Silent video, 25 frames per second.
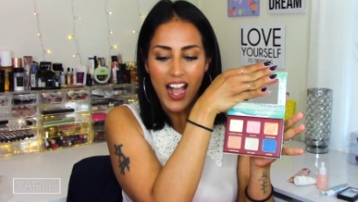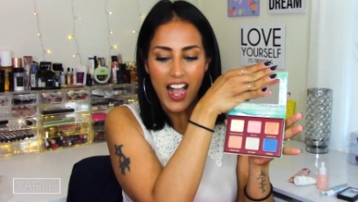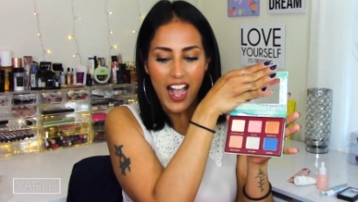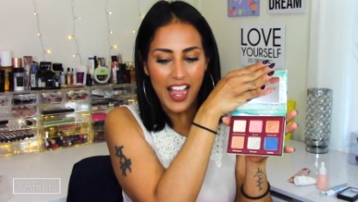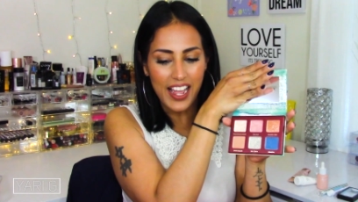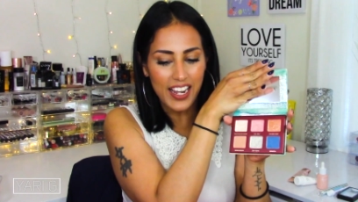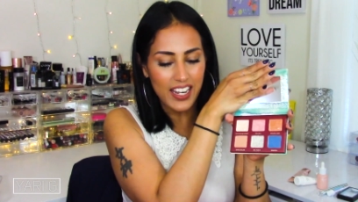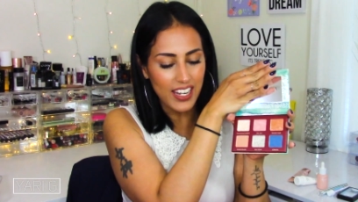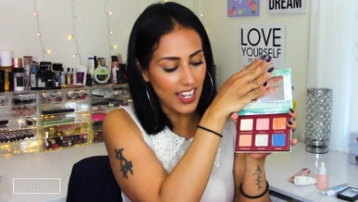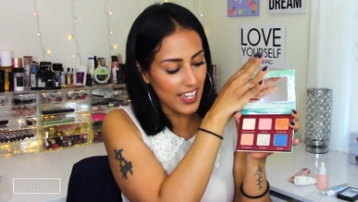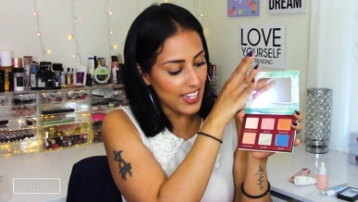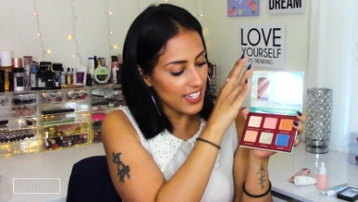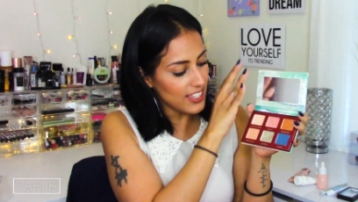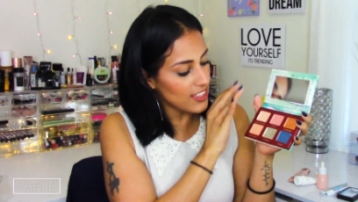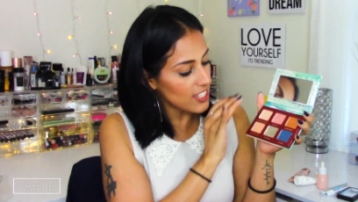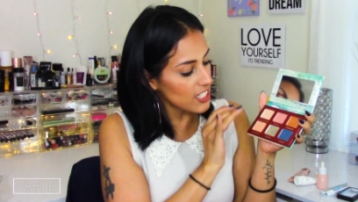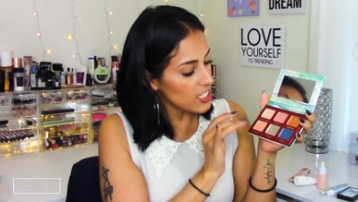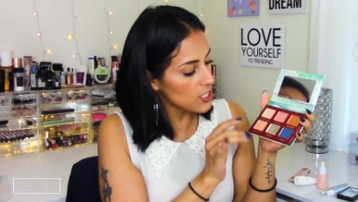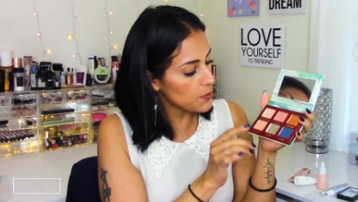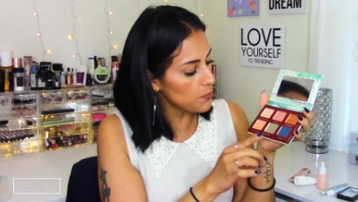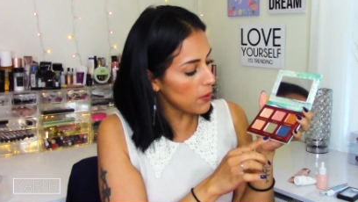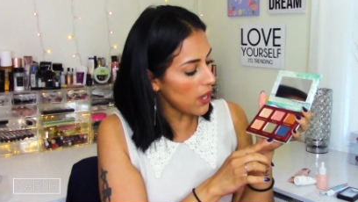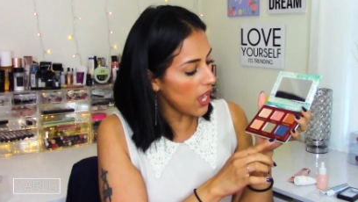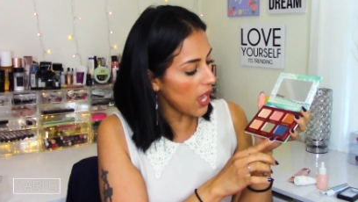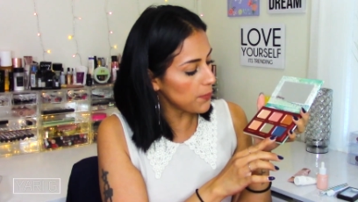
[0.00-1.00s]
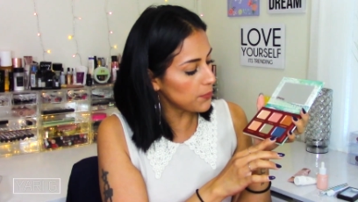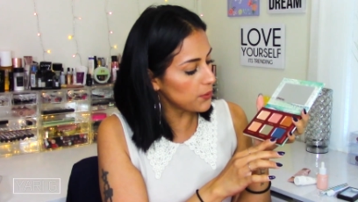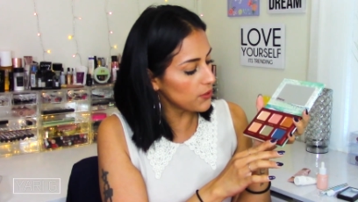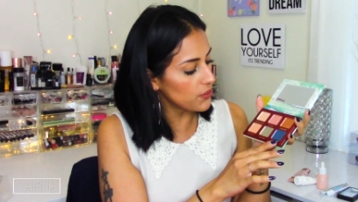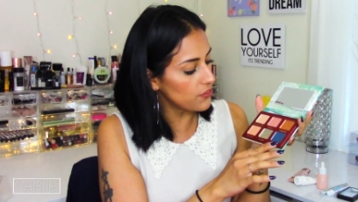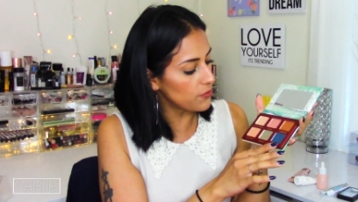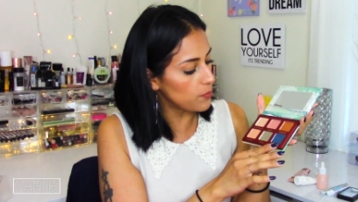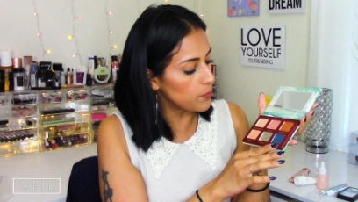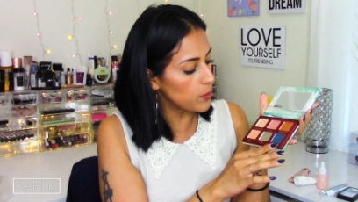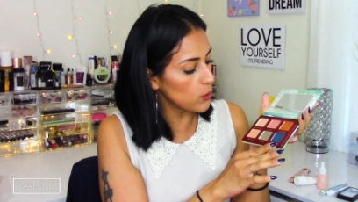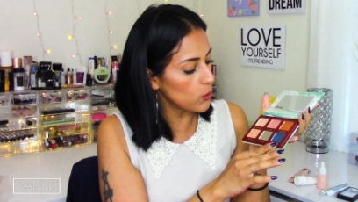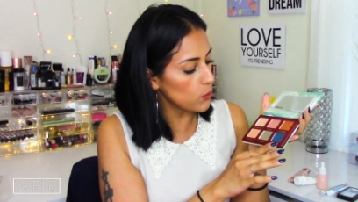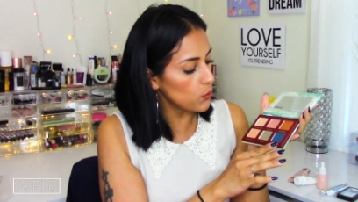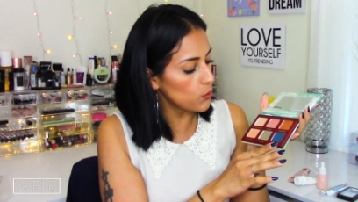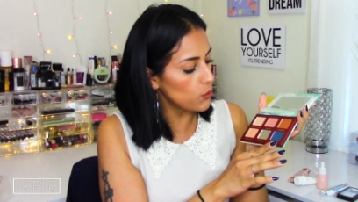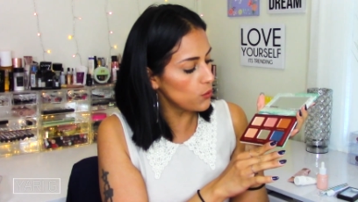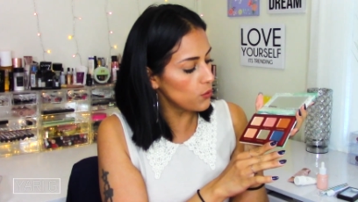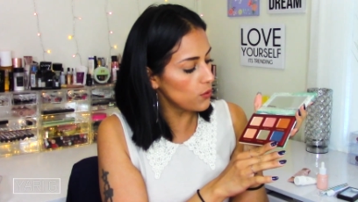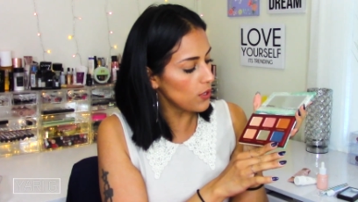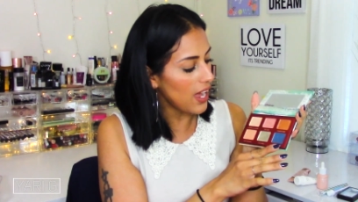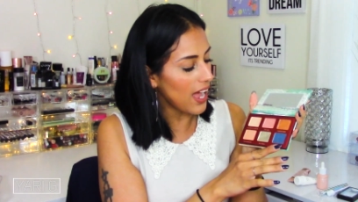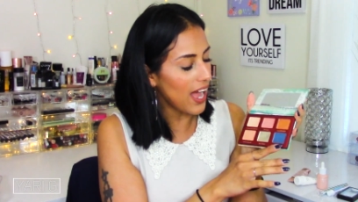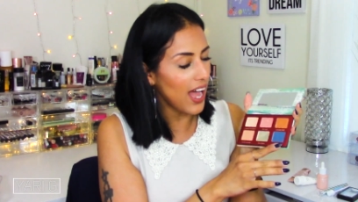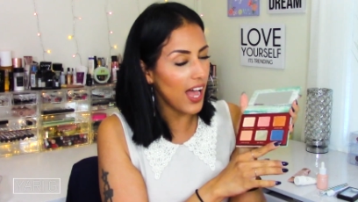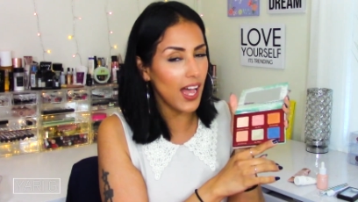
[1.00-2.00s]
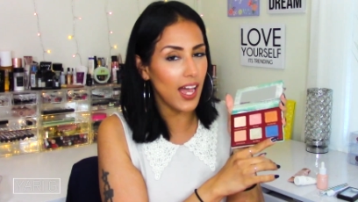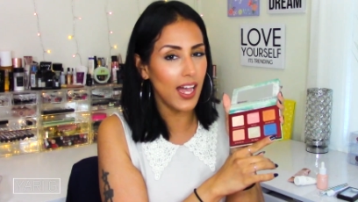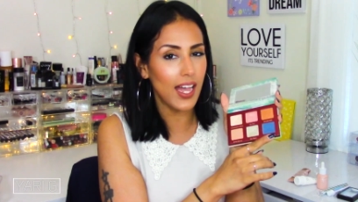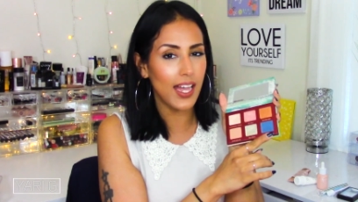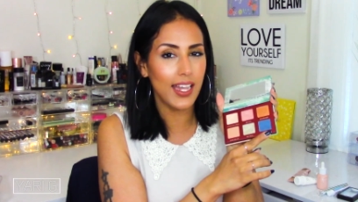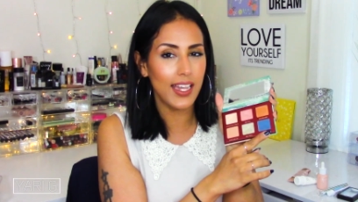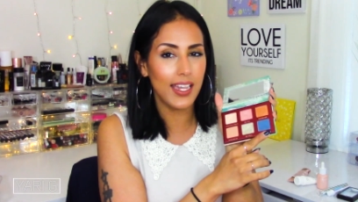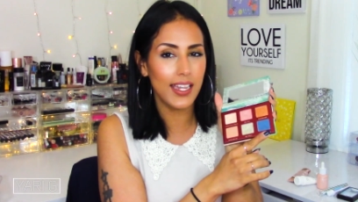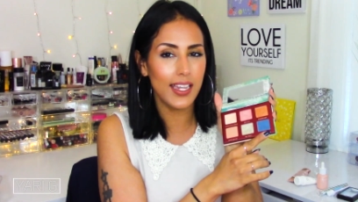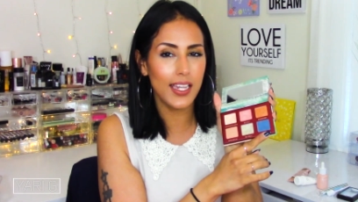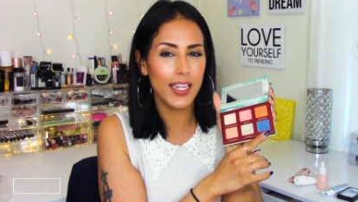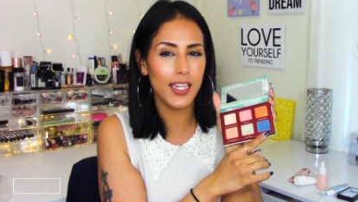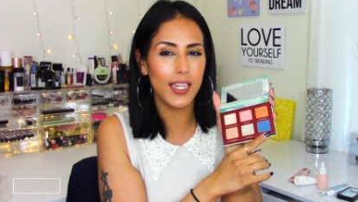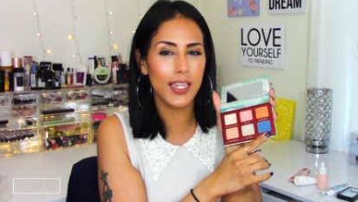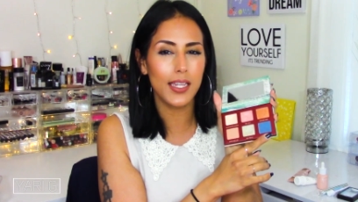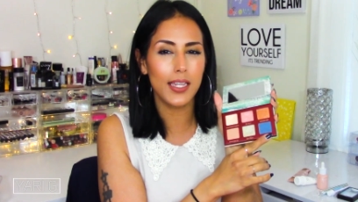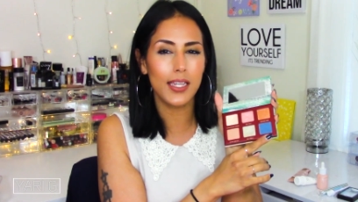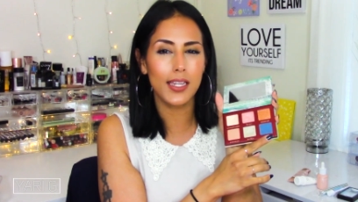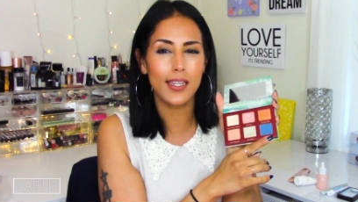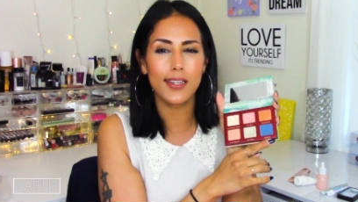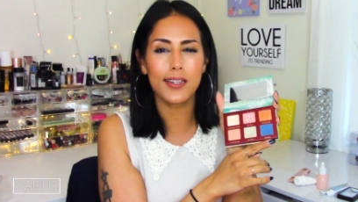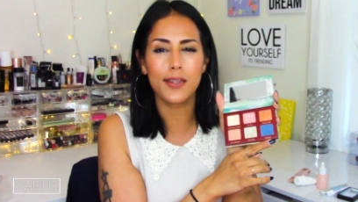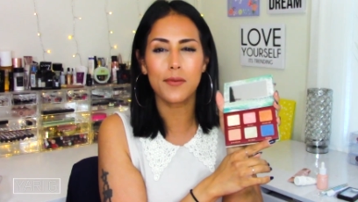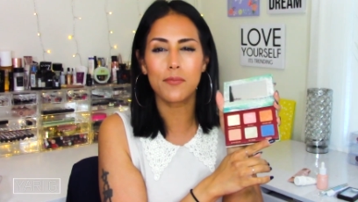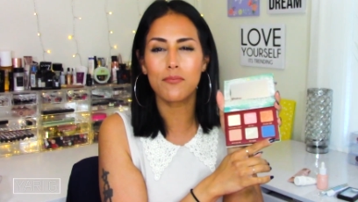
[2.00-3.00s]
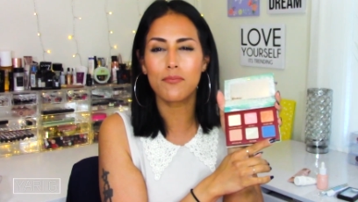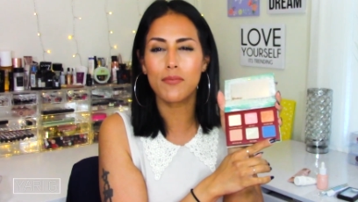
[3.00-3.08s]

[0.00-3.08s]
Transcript: I like this pop of blue. I